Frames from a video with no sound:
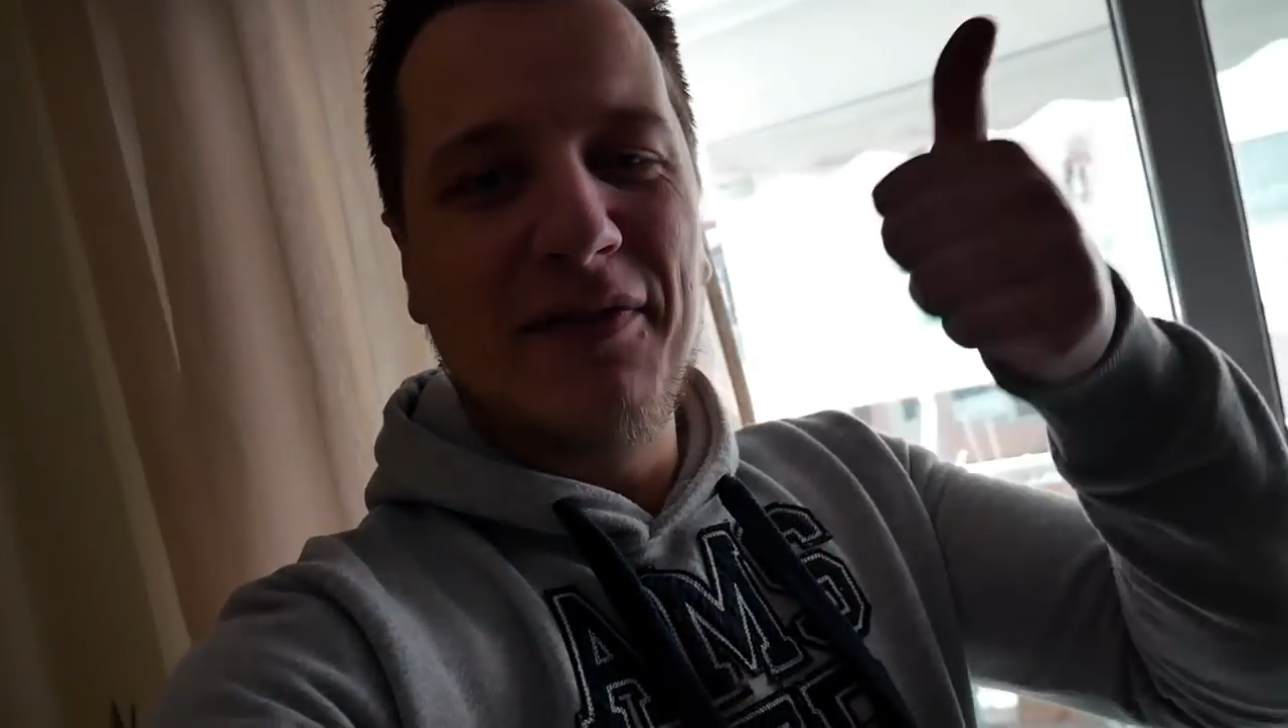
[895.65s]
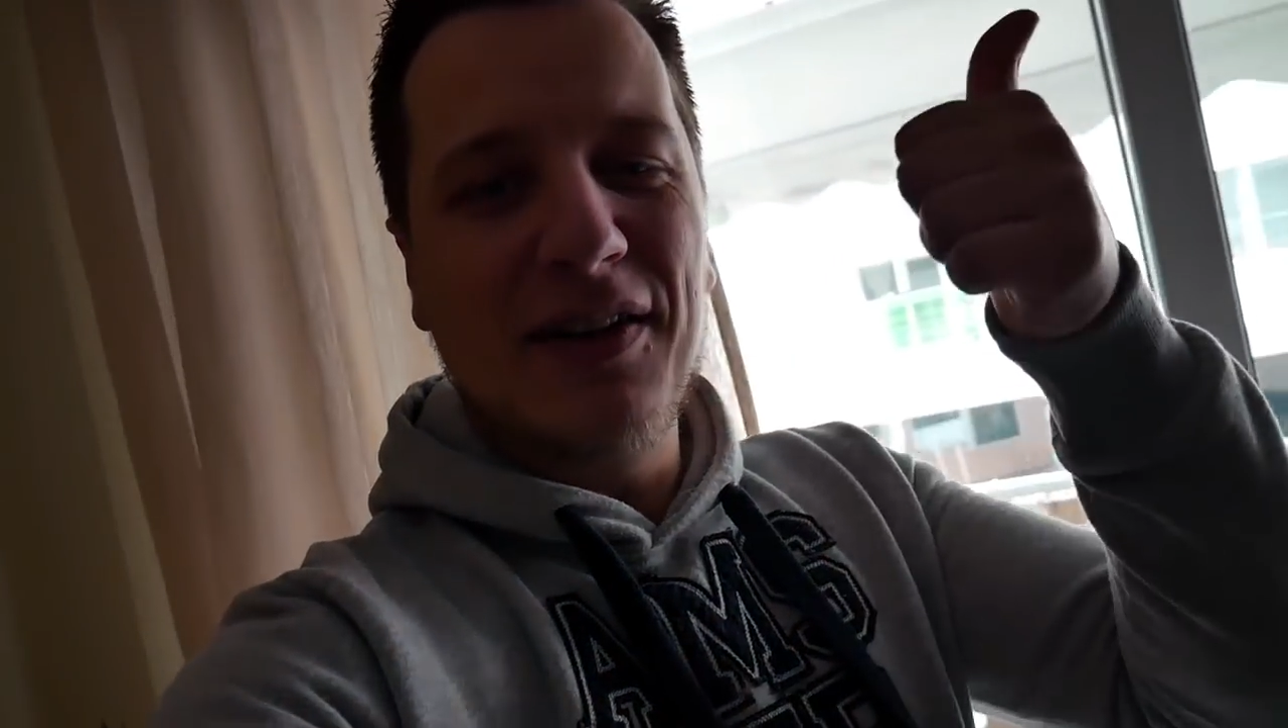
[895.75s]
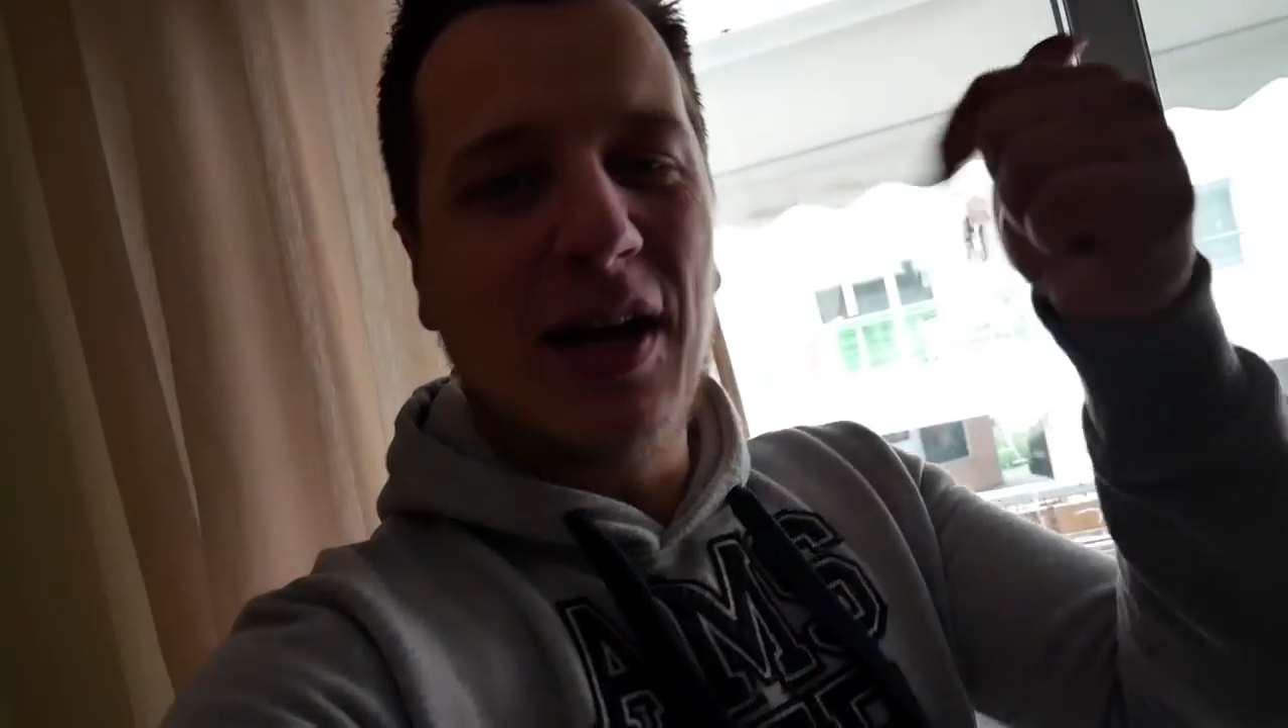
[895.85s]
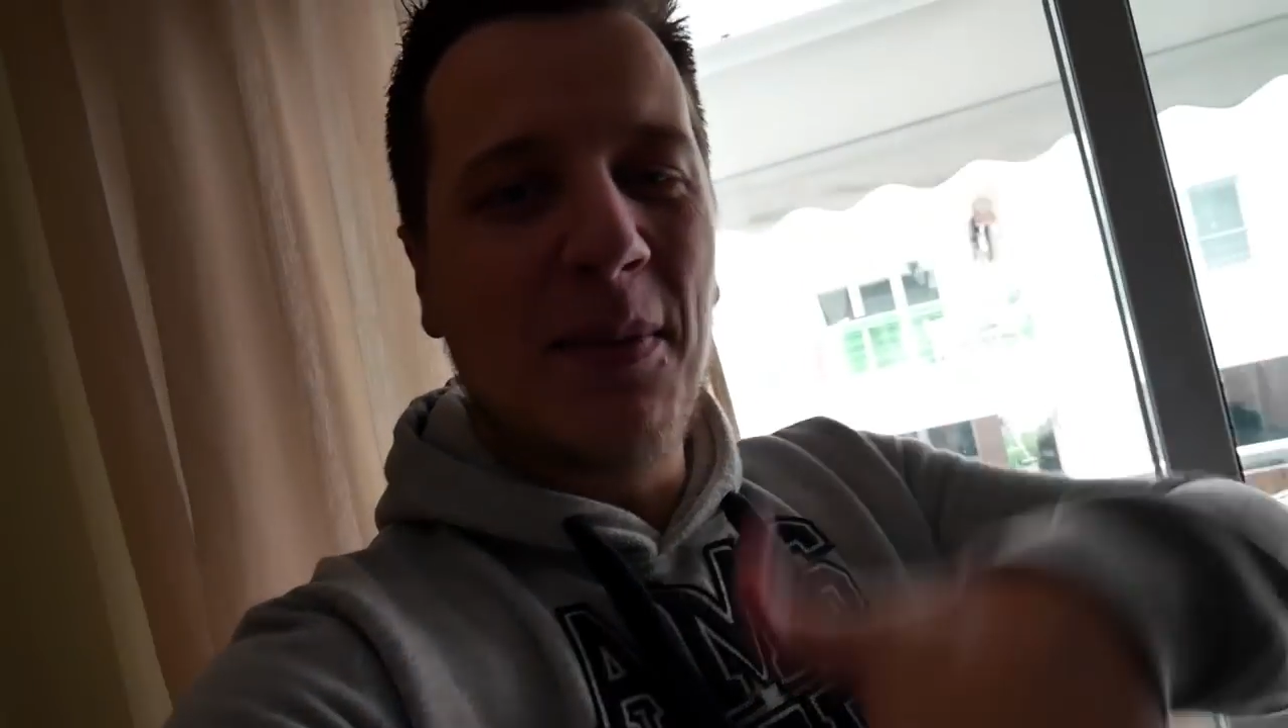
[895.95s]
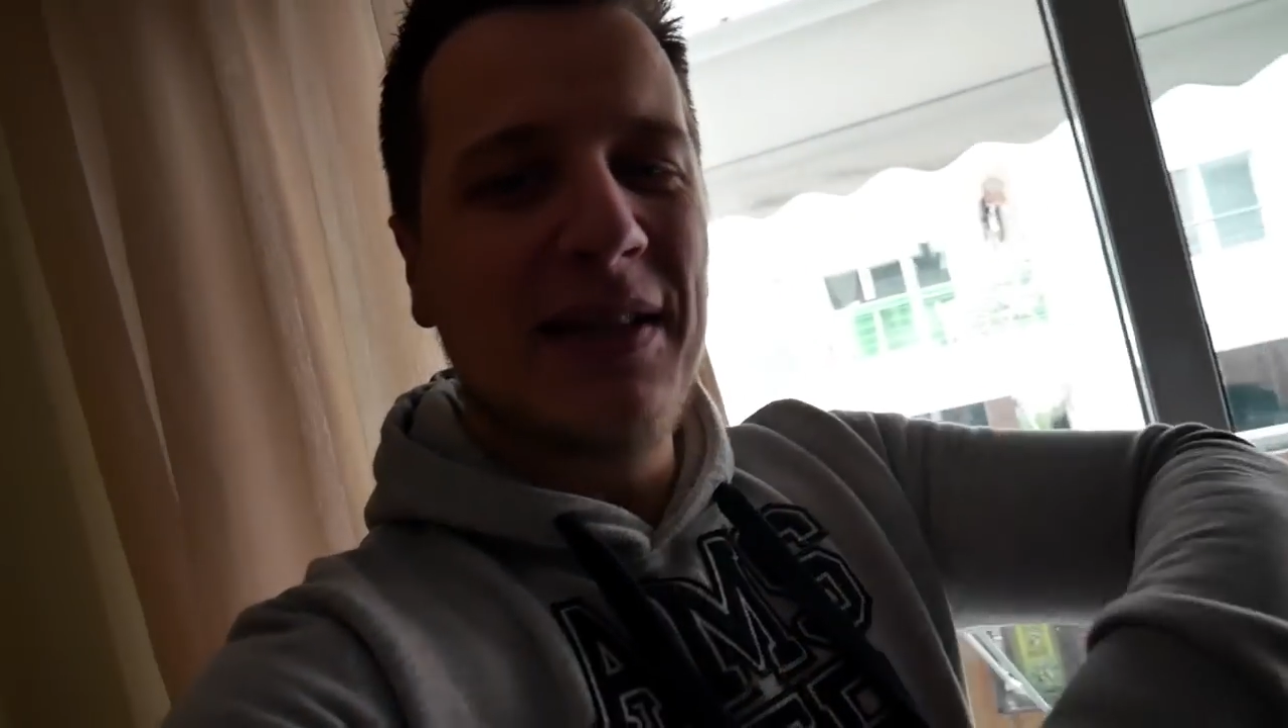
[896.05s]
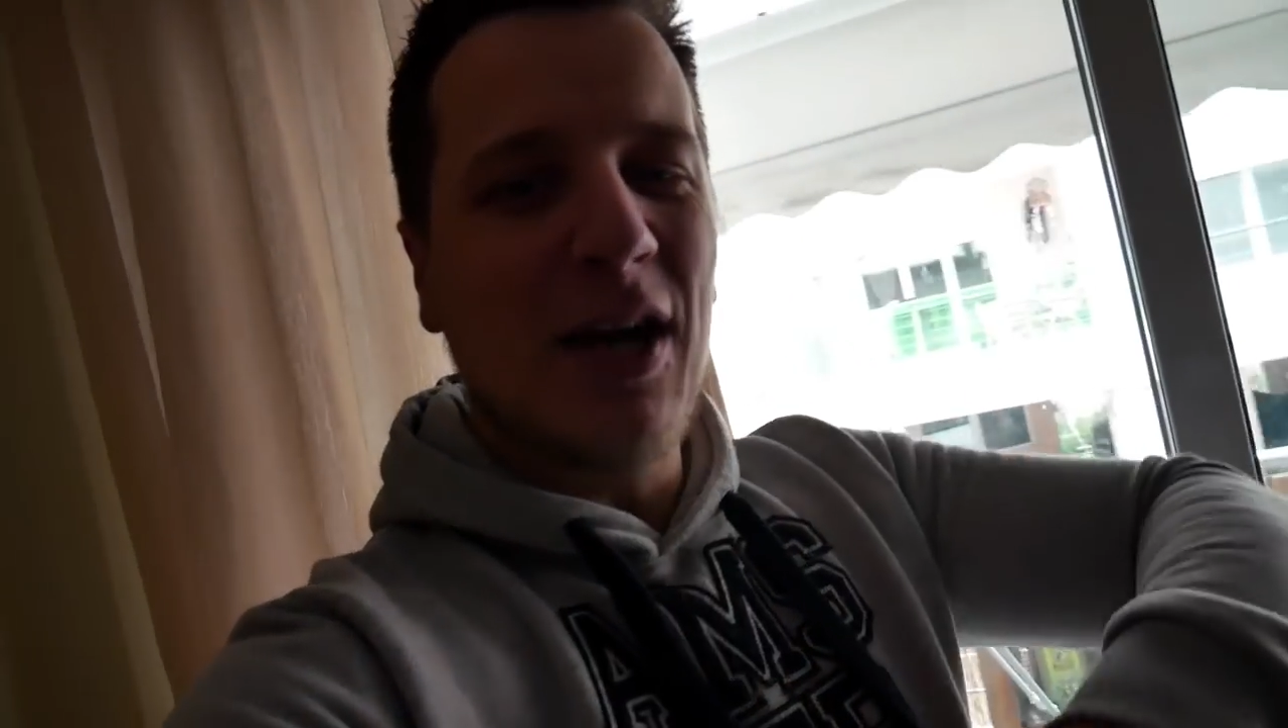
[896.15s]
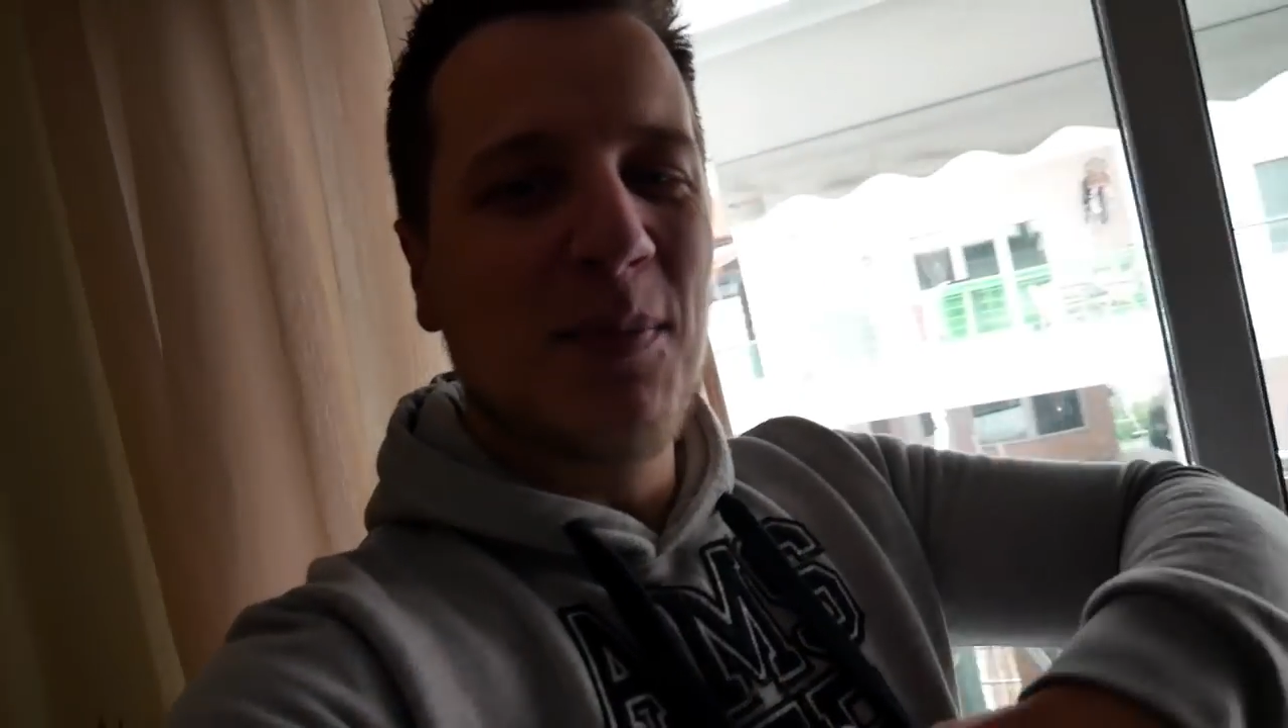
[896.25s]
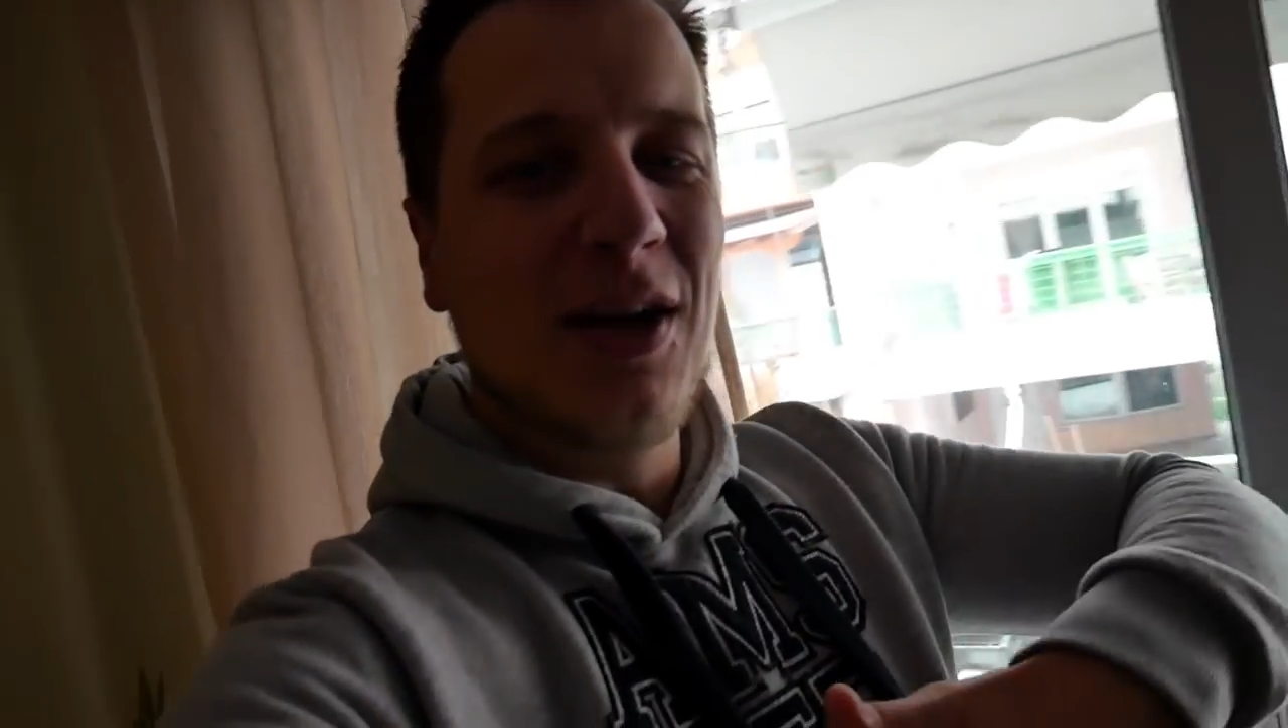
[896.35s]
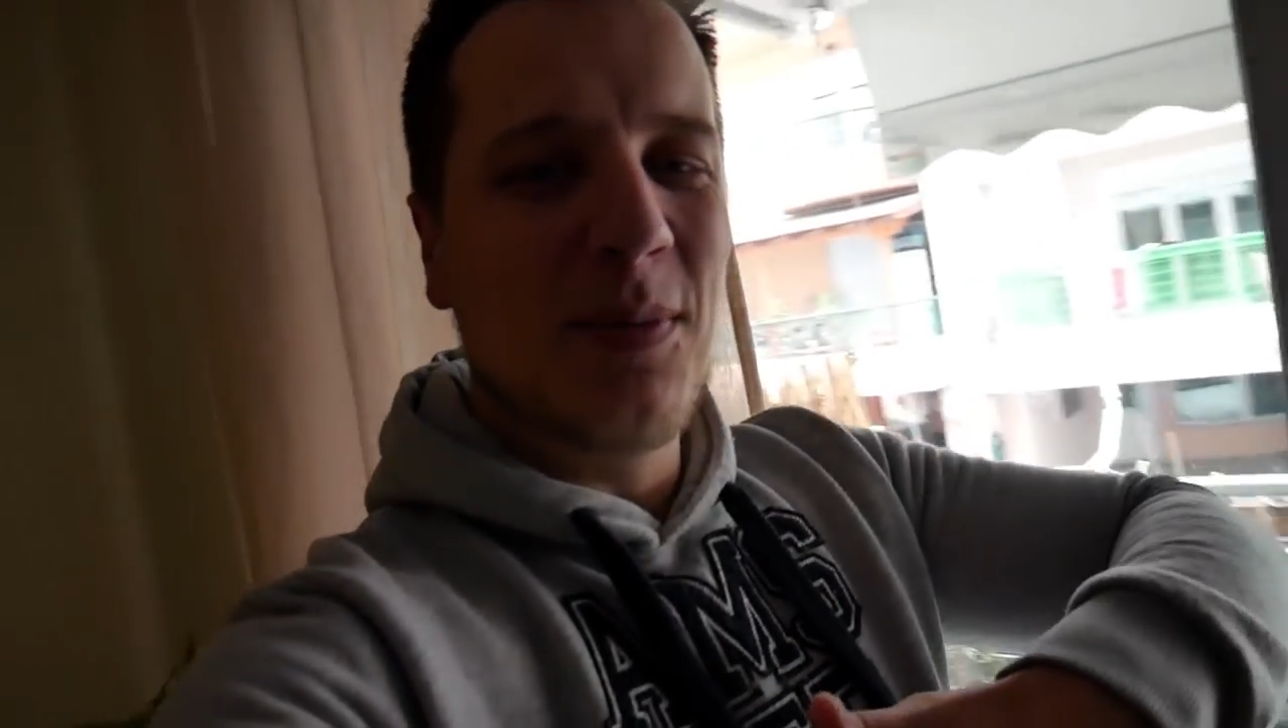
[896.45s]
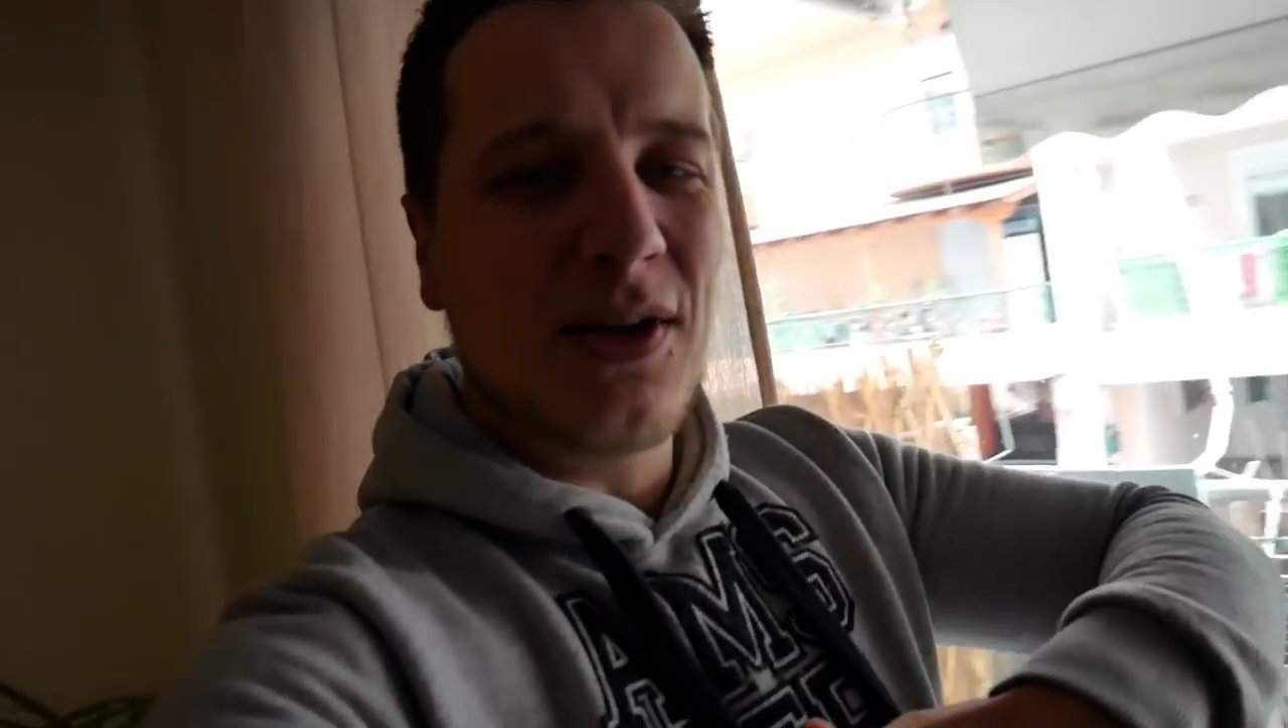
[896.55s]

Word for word: Leave a comment down below